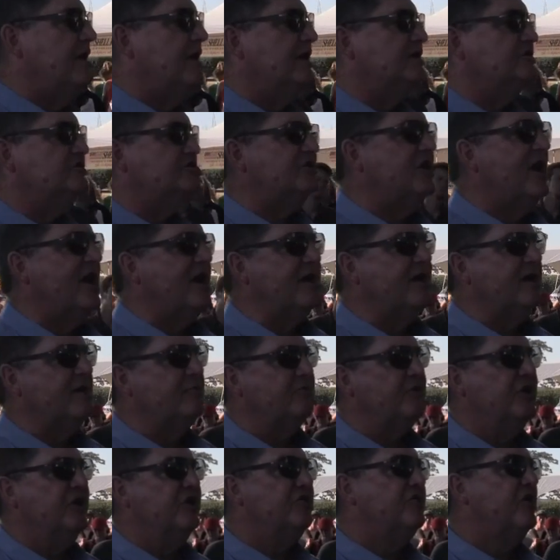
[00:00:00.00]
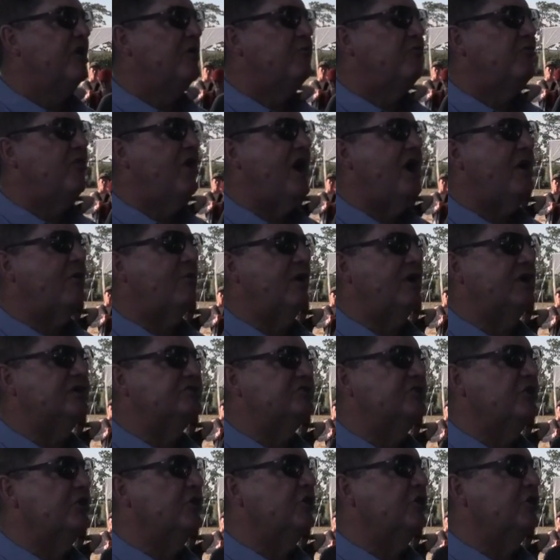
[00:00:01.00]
and impede their progress,